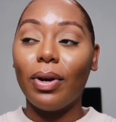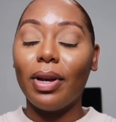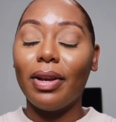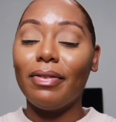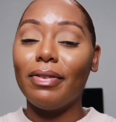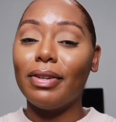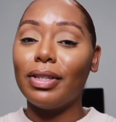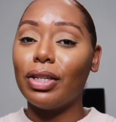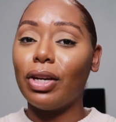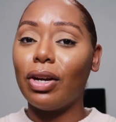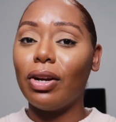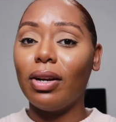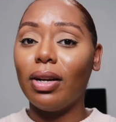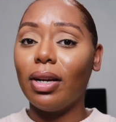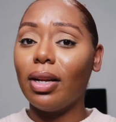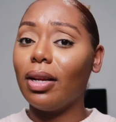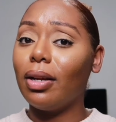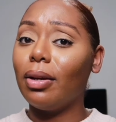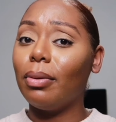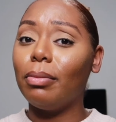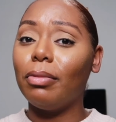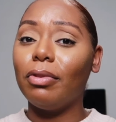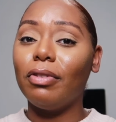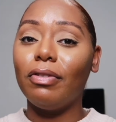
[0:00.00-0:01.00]
if it's already
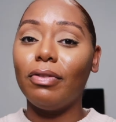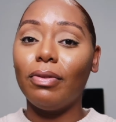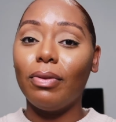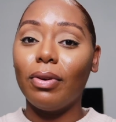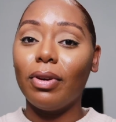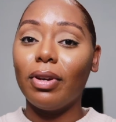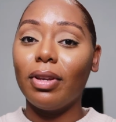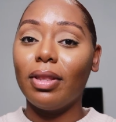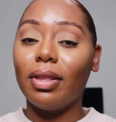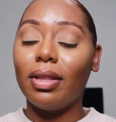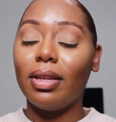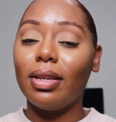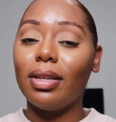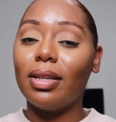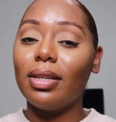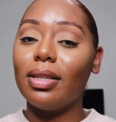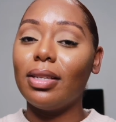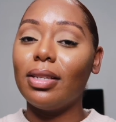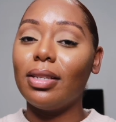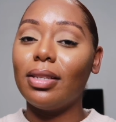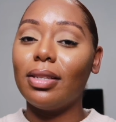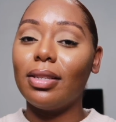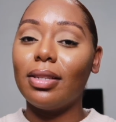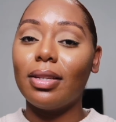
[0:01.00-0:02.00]
up before
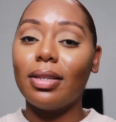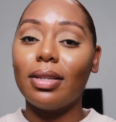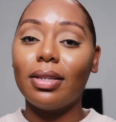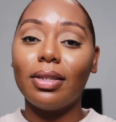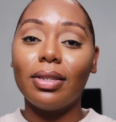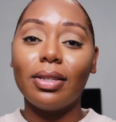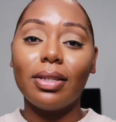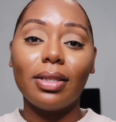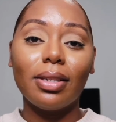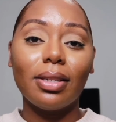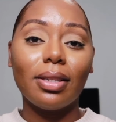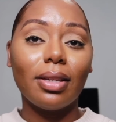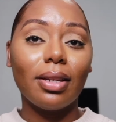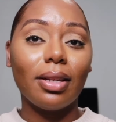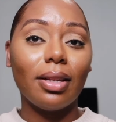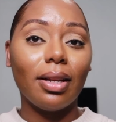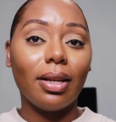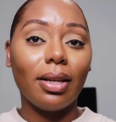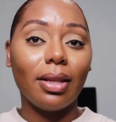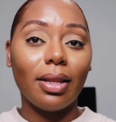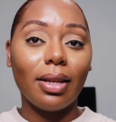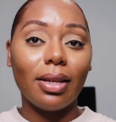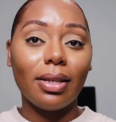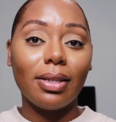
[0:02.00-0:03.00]
this just
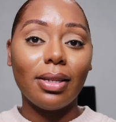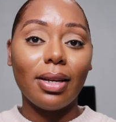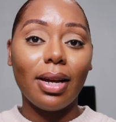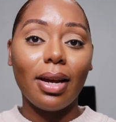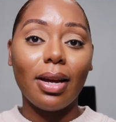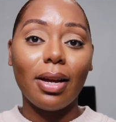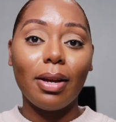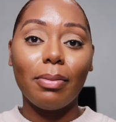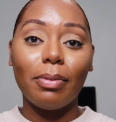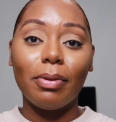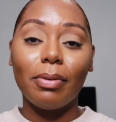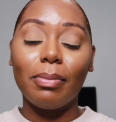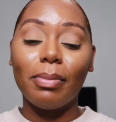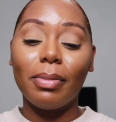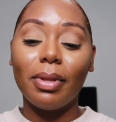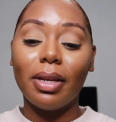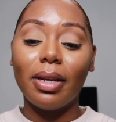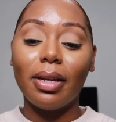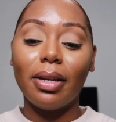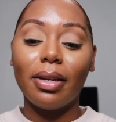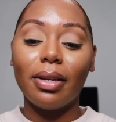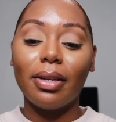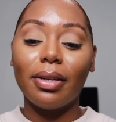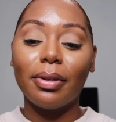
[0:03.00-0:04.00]
click that tab up
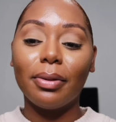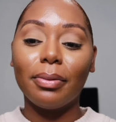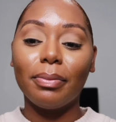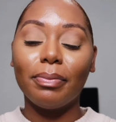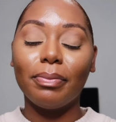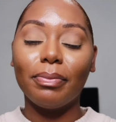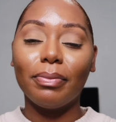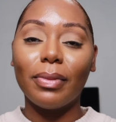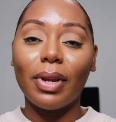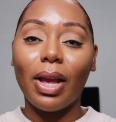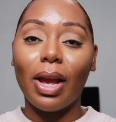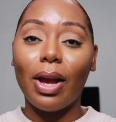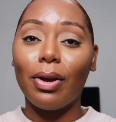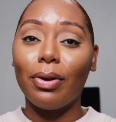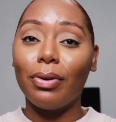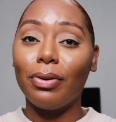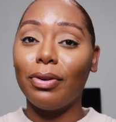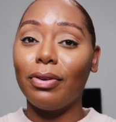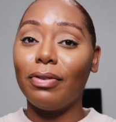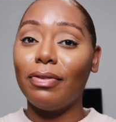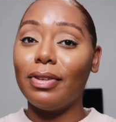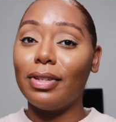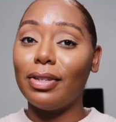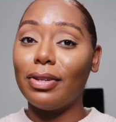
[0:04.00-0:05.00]
there i don't
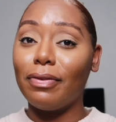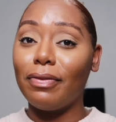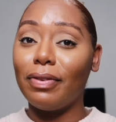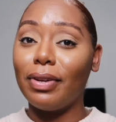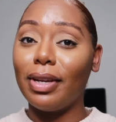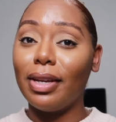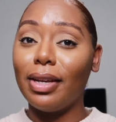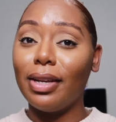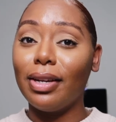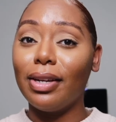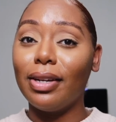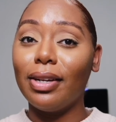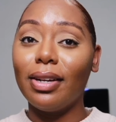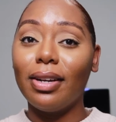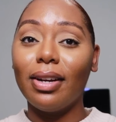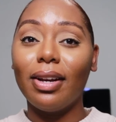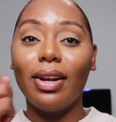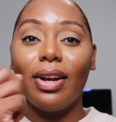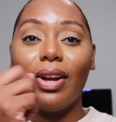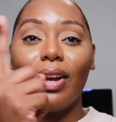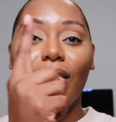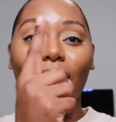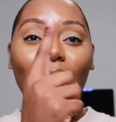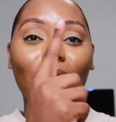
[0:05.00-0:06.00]
know if it's over here
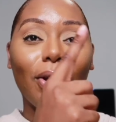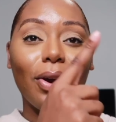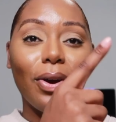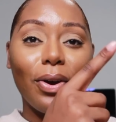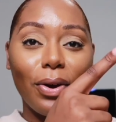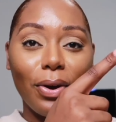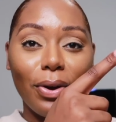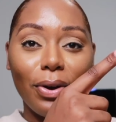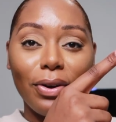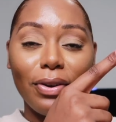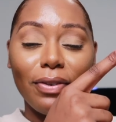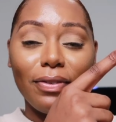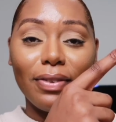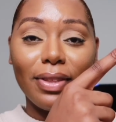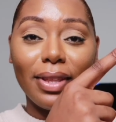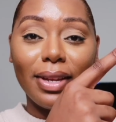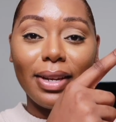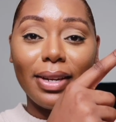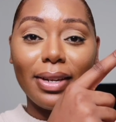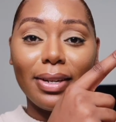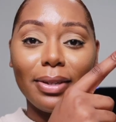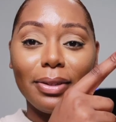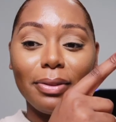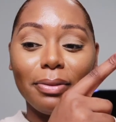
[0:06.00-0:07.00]
or over
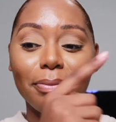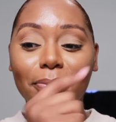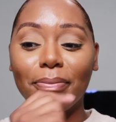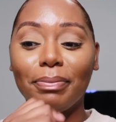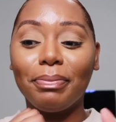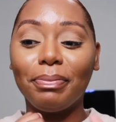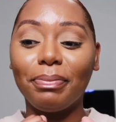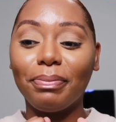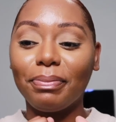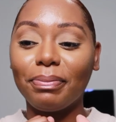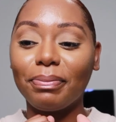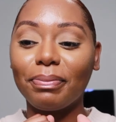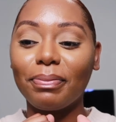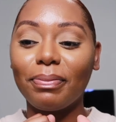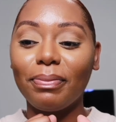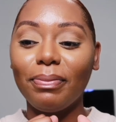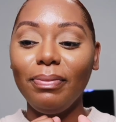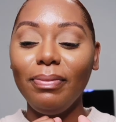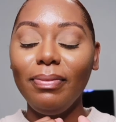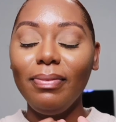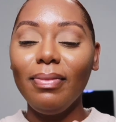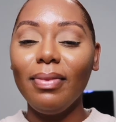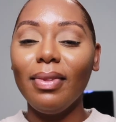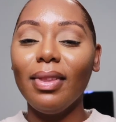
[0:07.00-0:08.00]
there
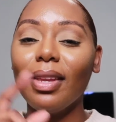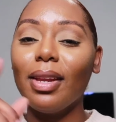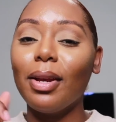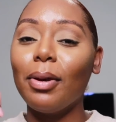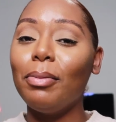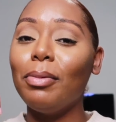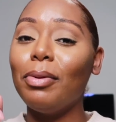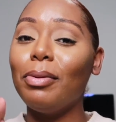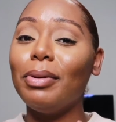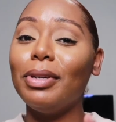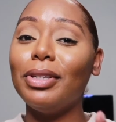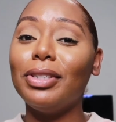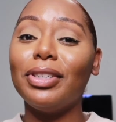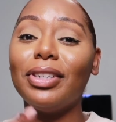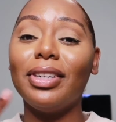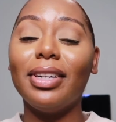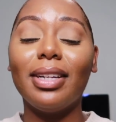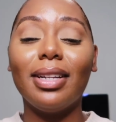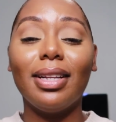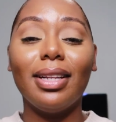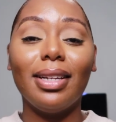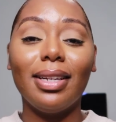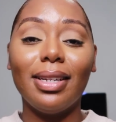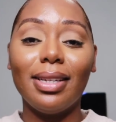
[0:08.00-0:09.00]
but make sure you
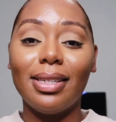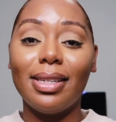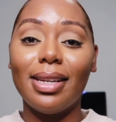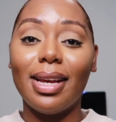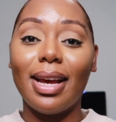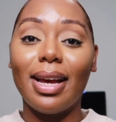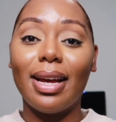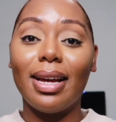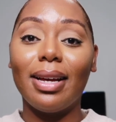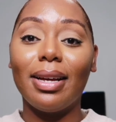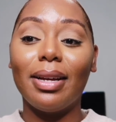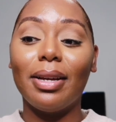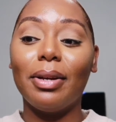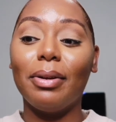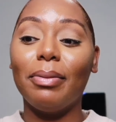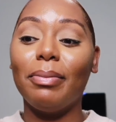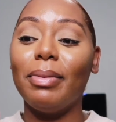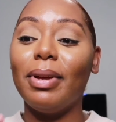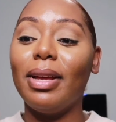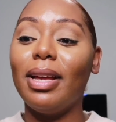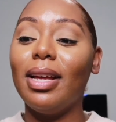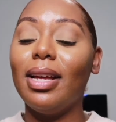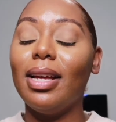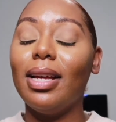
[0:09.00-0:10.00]
click the tab
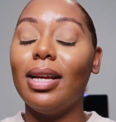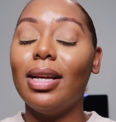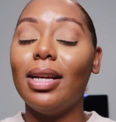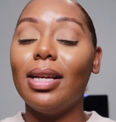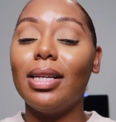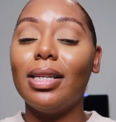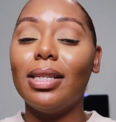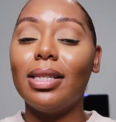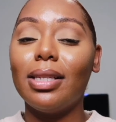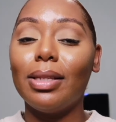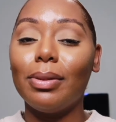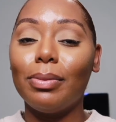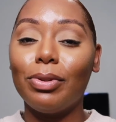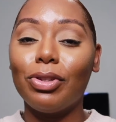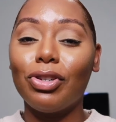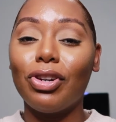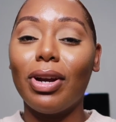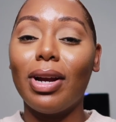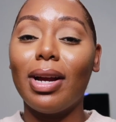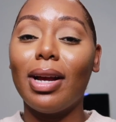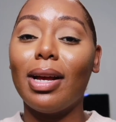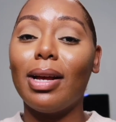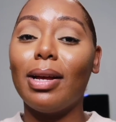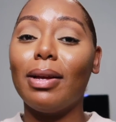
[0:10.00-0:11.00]

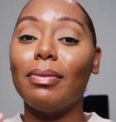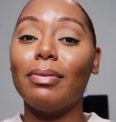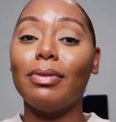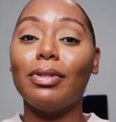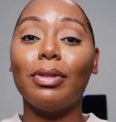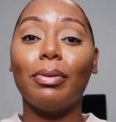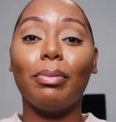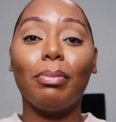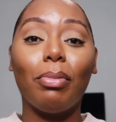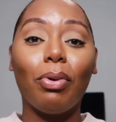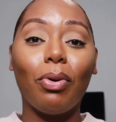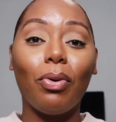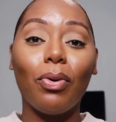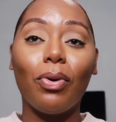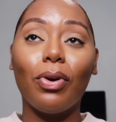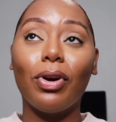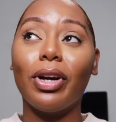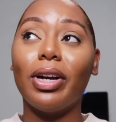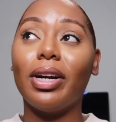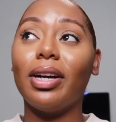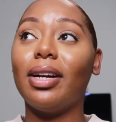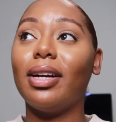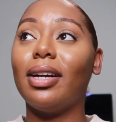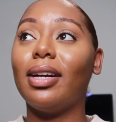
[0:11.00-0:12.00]
subscribe
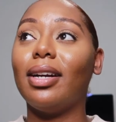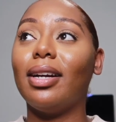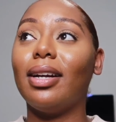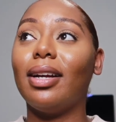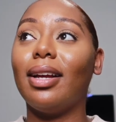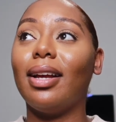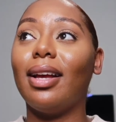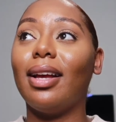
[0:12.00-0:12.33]
support